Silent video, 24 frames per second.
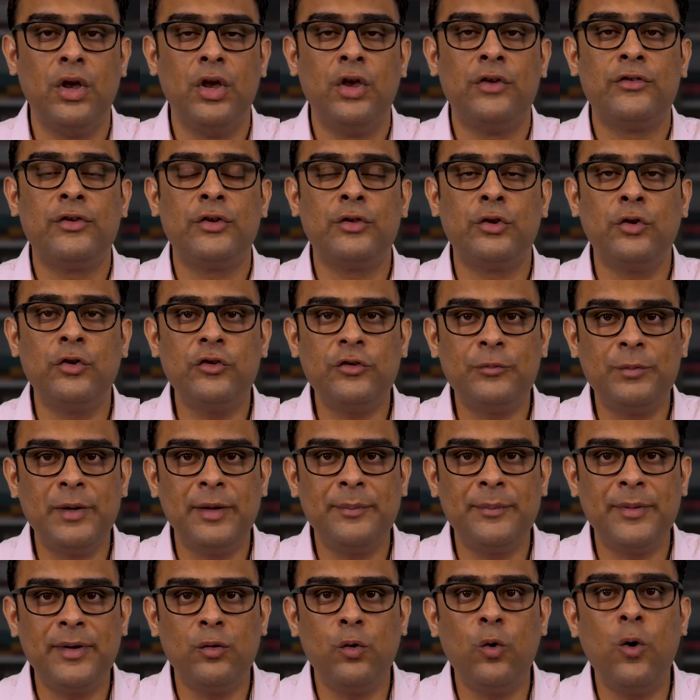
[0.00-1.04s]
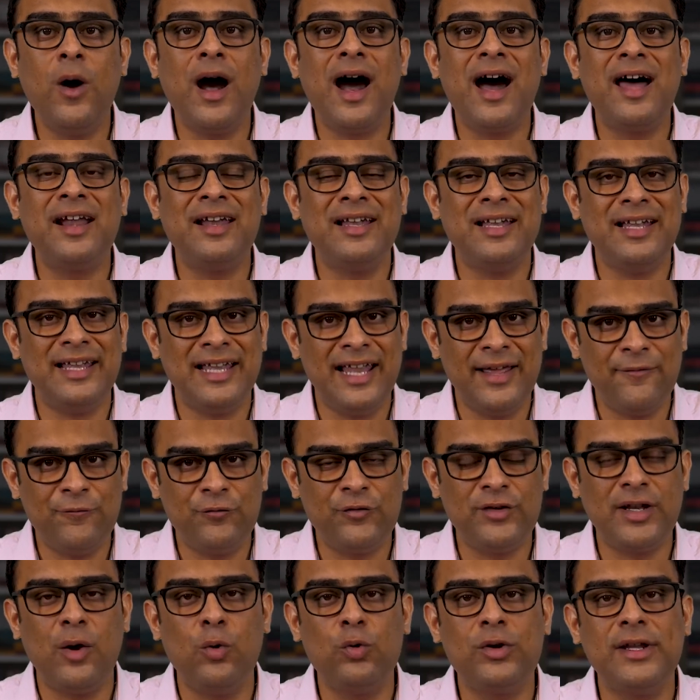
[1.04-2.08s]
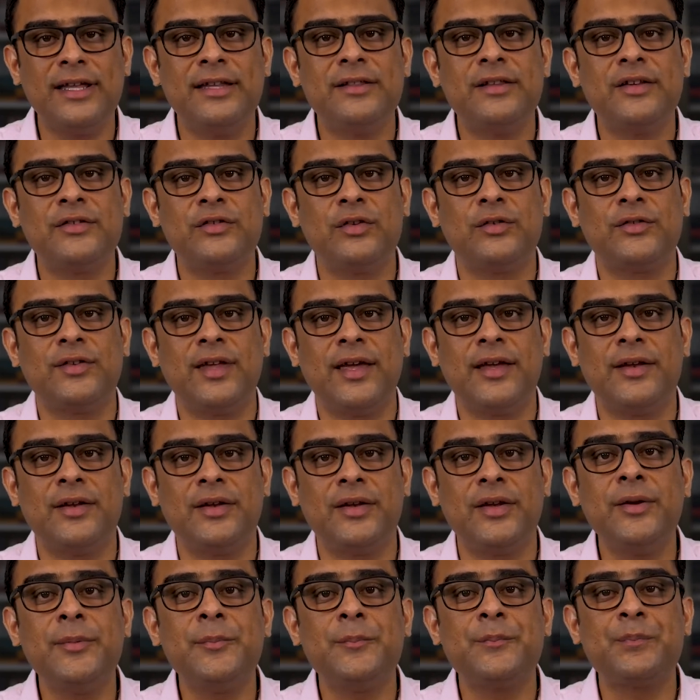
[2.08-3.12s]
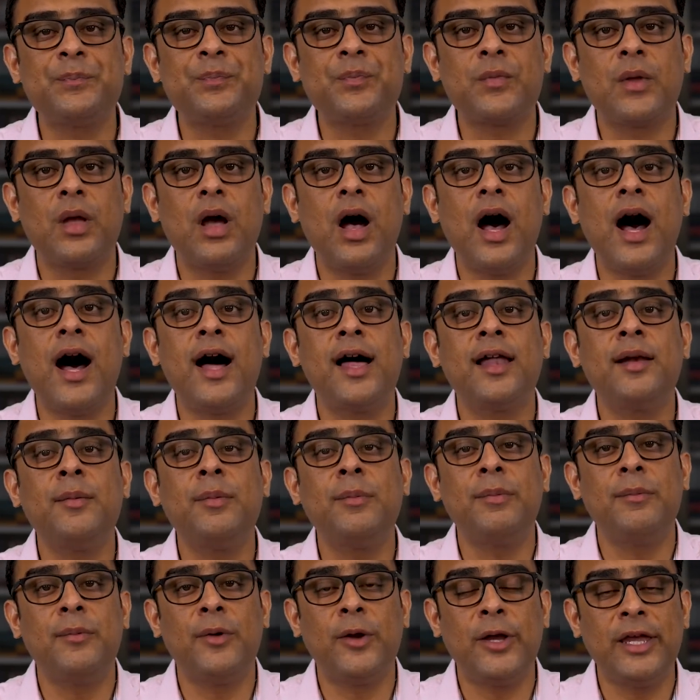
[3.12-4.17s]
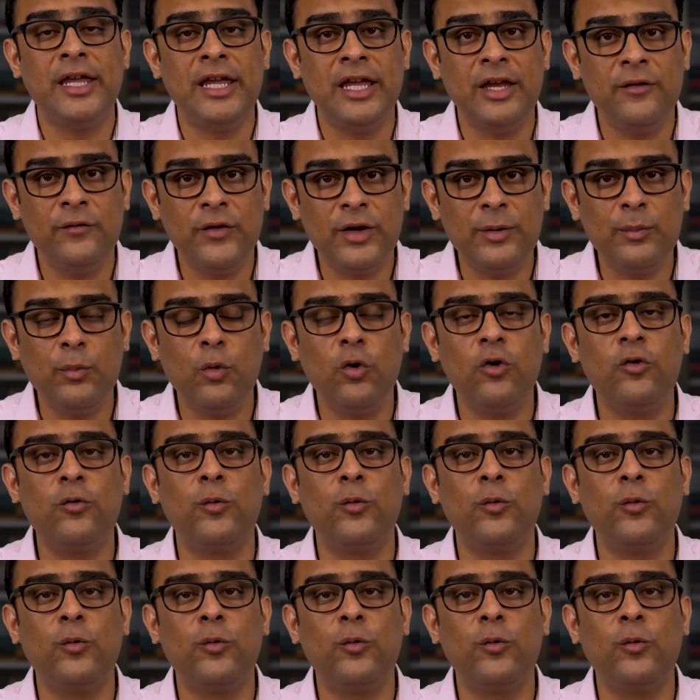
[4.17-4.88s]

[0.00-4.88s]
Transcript: So those people who are left out in the society are even more